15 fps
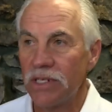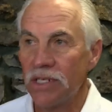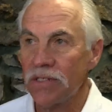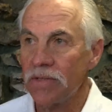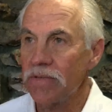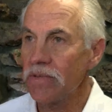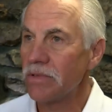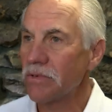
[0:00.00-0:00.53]
just
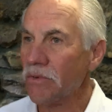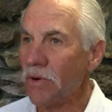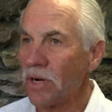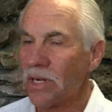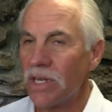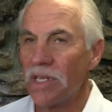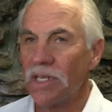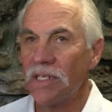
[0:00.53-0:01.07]

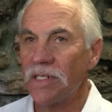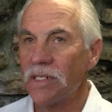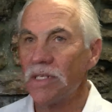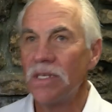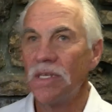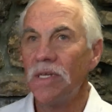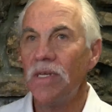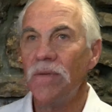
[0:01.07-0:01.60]
working his
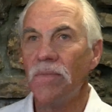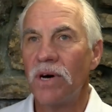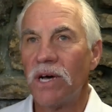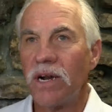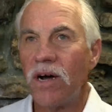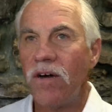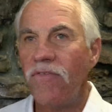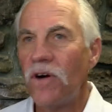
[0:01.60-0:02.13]
butt
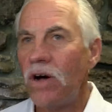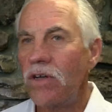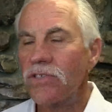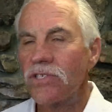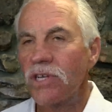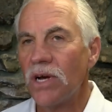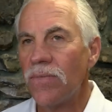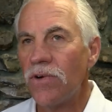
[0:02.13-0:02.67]
off all
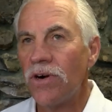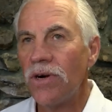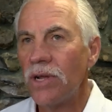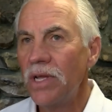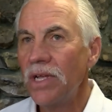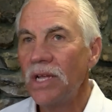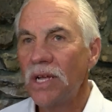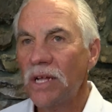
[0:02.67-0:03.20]
summer.
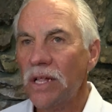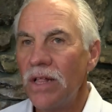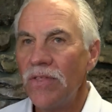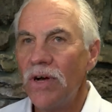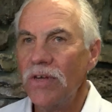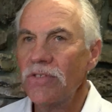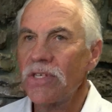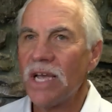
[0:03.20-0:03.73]

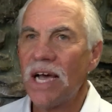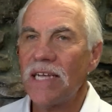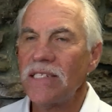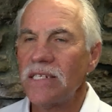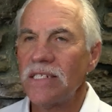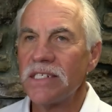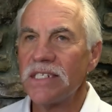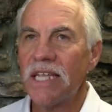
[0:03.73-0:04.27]
Those guys
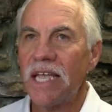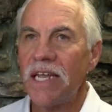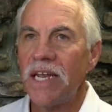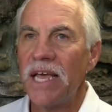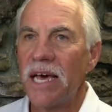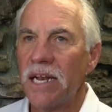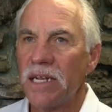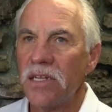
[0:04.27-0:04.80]
just stand
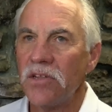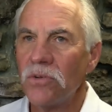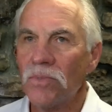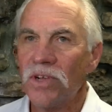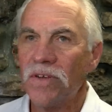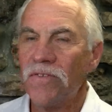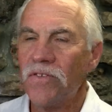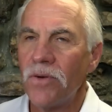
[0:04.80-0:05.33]
out a little
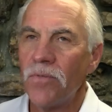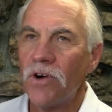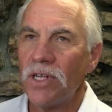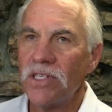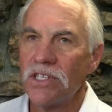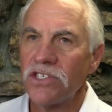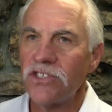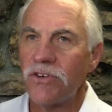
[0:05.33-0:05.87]
bit from what
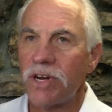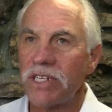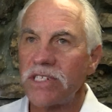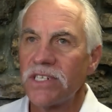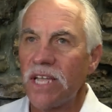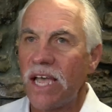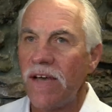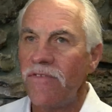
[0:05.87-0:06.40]
the strength
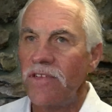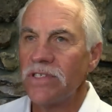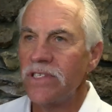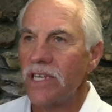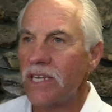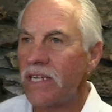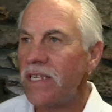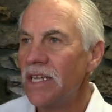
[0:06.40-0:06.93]
staff has
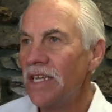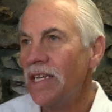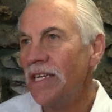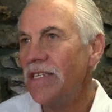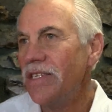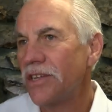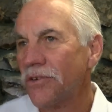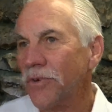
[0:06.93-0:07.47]
said.
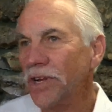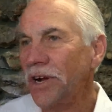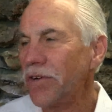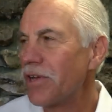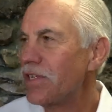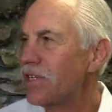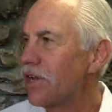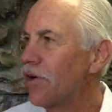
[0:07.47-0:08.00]
You know, we don't
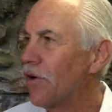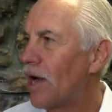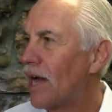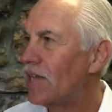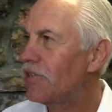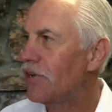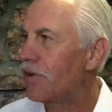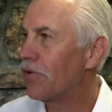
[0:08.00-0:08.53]
get to go
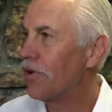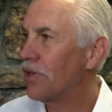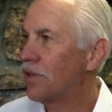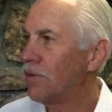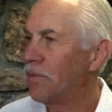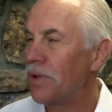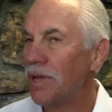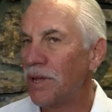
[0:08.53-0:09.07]
out there with
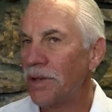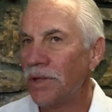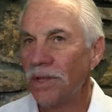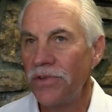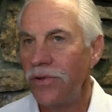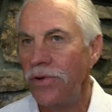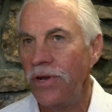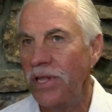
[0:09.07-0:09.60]
them and
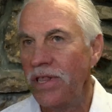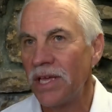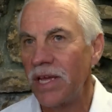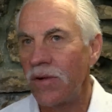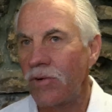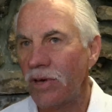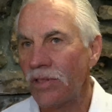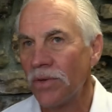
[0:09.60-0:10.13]
do
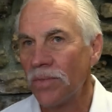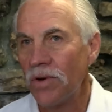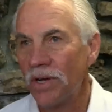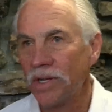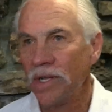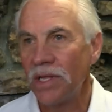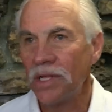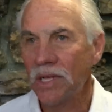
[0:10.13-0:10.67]
anything with them,
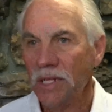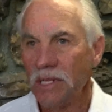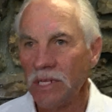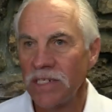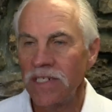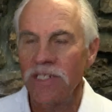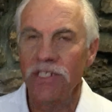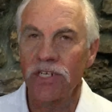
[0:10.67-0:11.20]
but
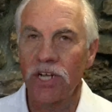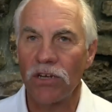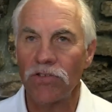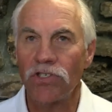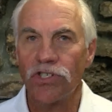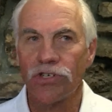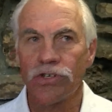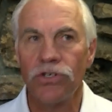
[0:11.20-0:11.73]
listening to
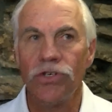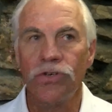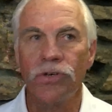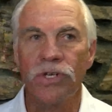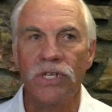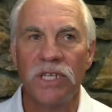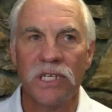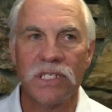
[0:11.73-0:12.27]
Coach True
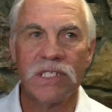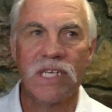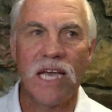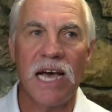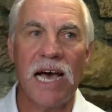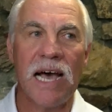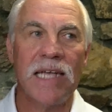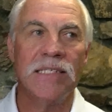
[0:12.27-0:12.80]
and his
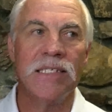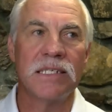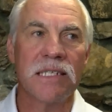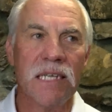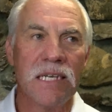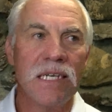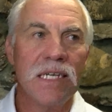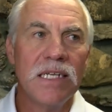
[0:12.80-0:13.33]
guys and
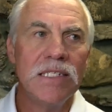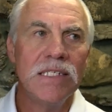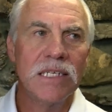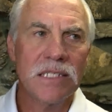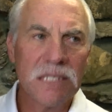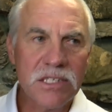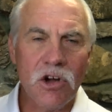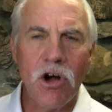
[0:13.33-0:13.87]

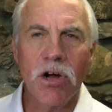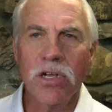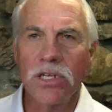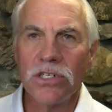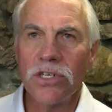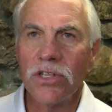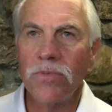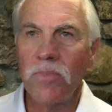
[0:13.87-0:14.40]
just talking to the